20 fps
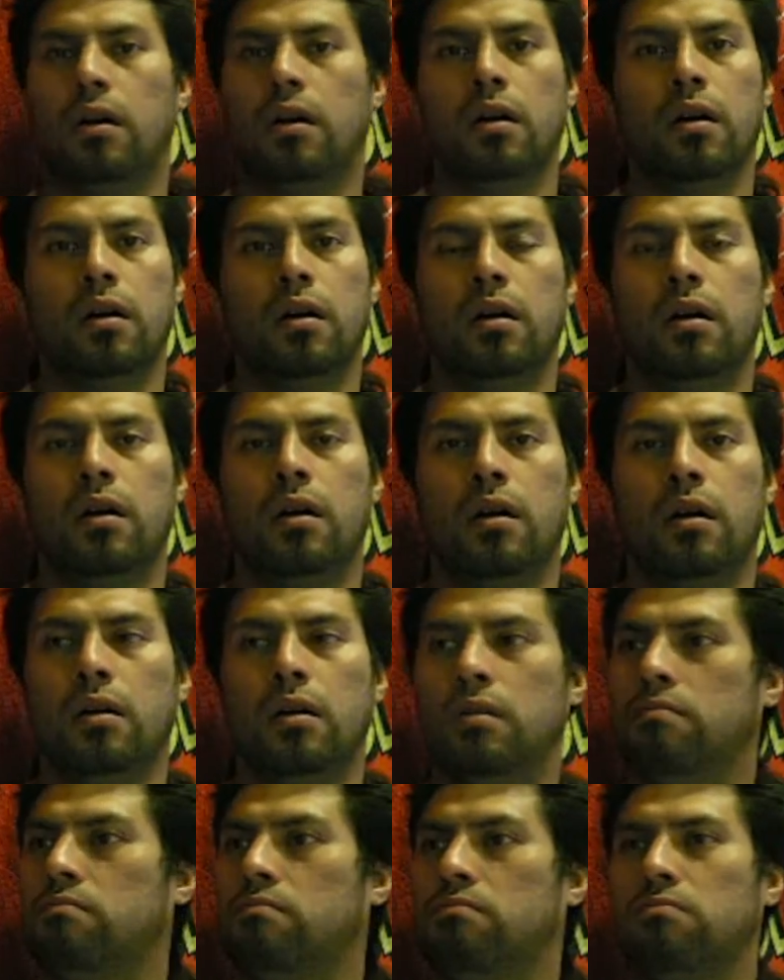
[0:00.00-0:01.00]

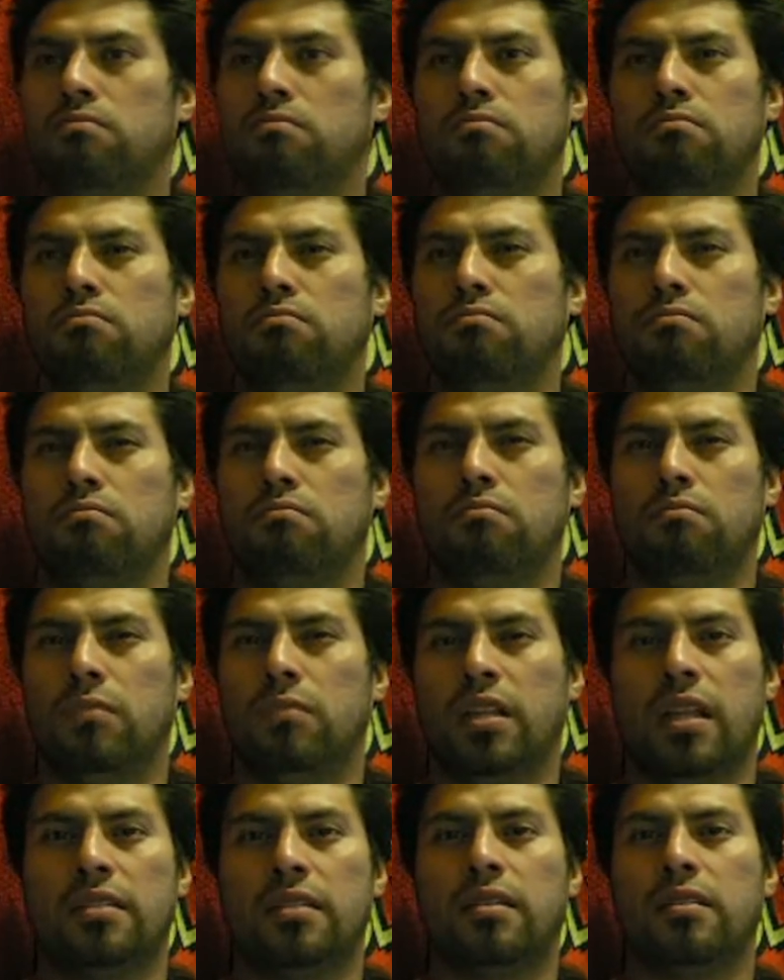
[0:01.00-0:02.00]

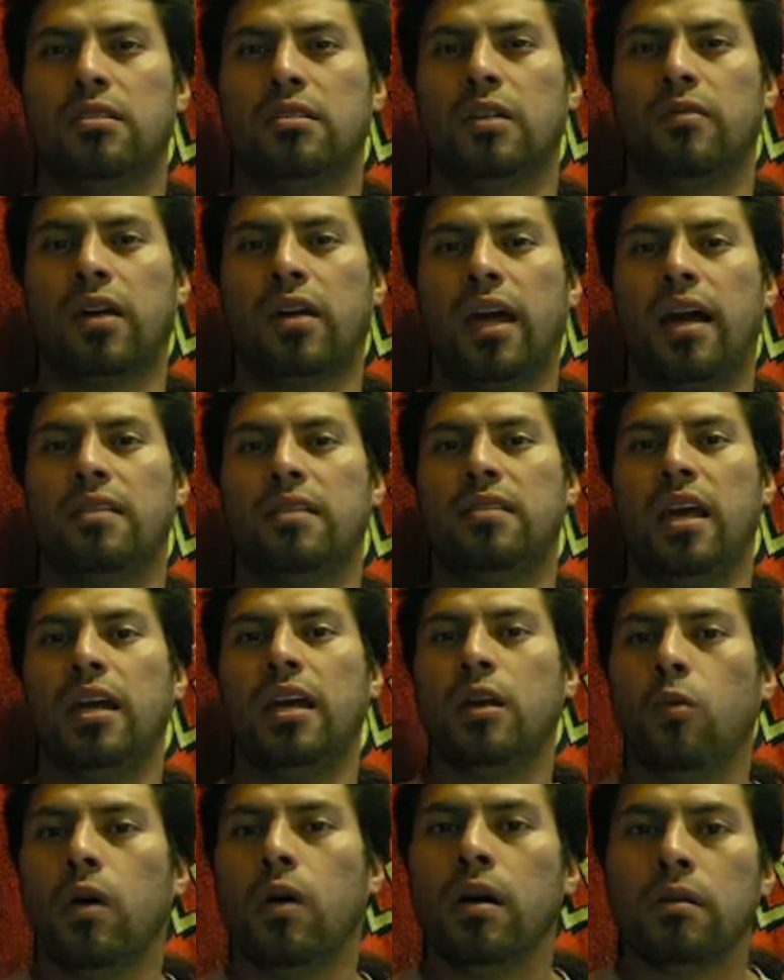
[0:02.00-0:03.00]
Let's say Silvercats
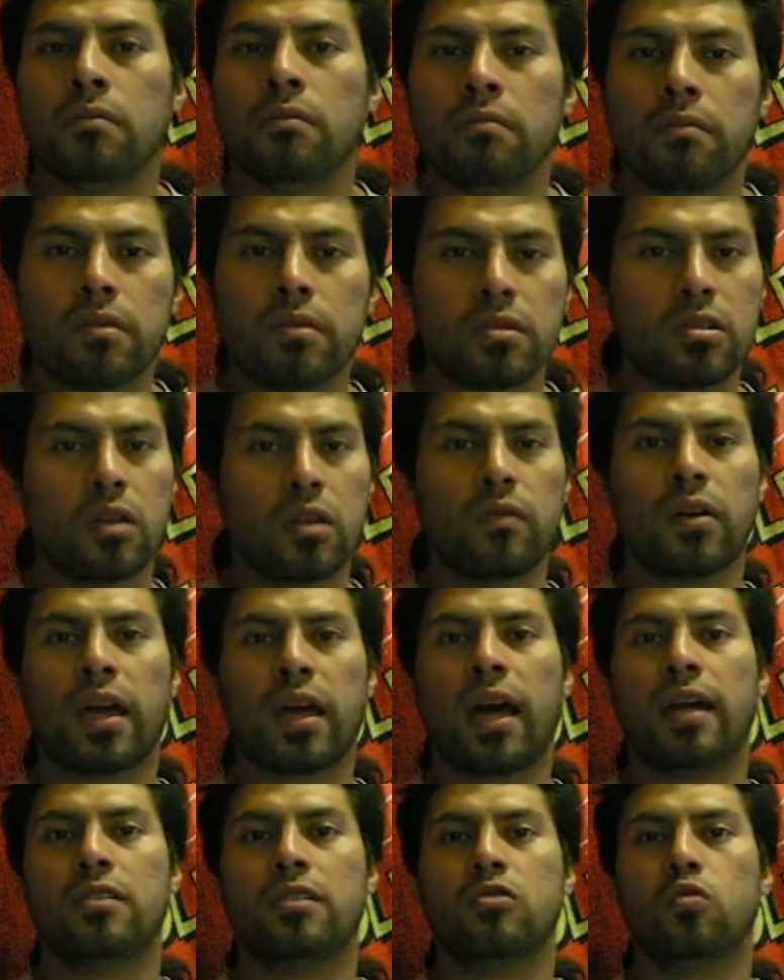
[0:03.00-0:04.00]
81,
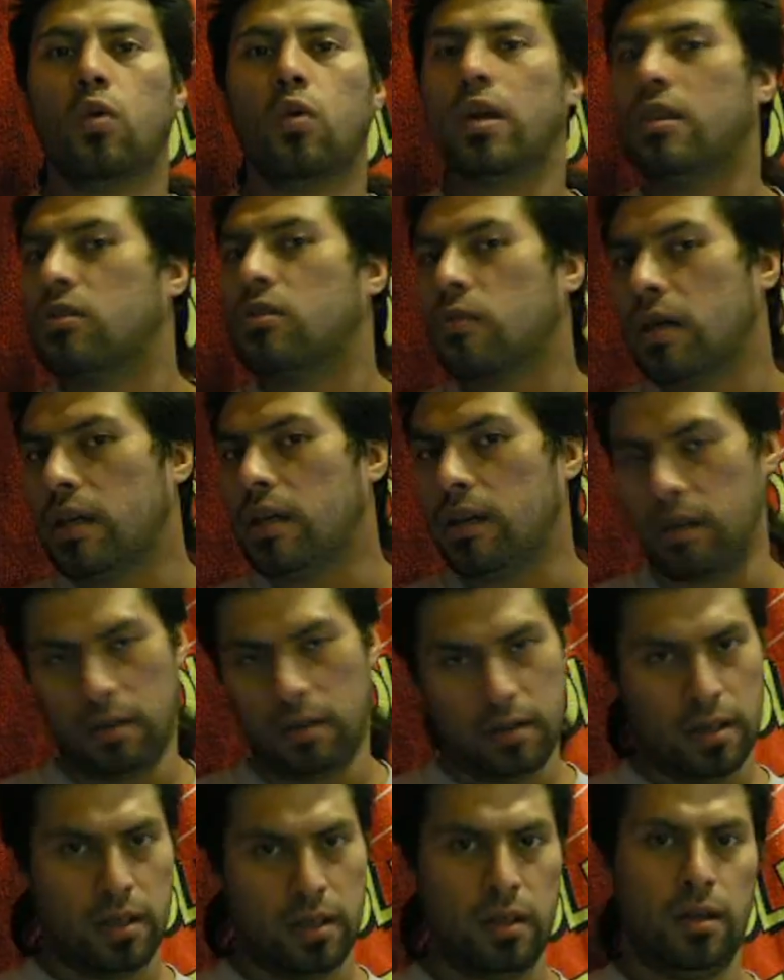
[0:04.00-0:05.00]
Silvercats
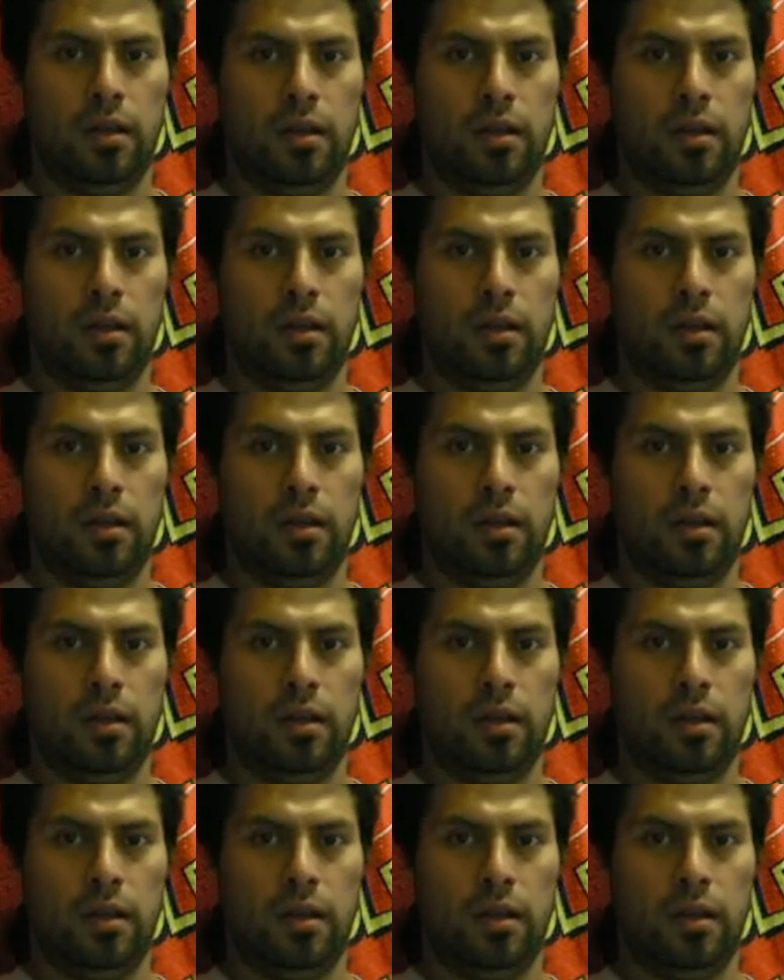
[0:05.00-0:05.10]
23,